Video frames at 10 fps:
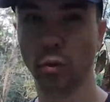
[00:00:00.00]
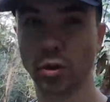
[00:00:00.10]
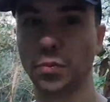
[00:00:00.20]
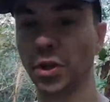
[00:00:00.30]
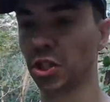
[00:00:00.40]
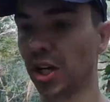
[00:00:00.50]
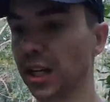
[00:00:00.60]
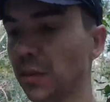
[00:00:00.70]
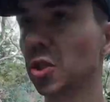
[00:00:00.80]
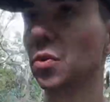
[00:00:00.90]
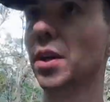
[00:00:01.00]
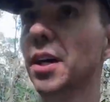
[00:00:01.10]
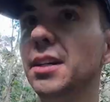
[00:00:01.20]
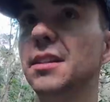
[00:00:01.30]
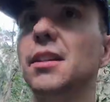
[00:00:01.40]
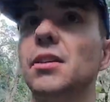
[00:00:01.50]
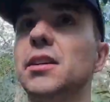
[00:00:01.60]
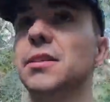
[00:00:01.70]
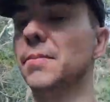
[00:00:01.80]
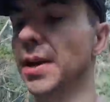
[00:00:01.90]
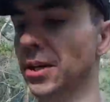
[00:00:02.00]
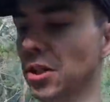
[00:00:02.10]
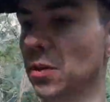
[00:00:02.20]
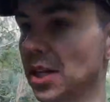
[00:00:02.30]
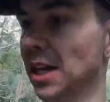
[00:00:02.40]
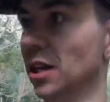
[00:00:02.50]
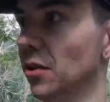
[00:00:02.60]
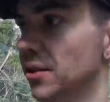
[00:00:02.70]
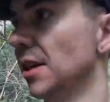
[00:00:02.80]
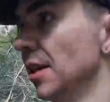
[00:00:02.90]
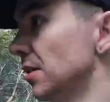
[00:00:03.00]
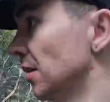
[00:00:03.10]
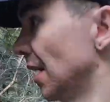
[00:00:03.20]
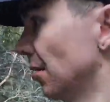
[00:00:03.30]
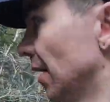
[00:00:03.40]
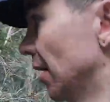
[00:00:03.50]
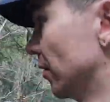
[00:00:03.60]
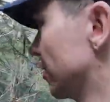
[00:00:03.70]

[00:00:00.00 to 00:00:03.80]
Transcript: walk's pretty shaded, which is quite nice. There are some patches where you're getting a lot of sun, so down here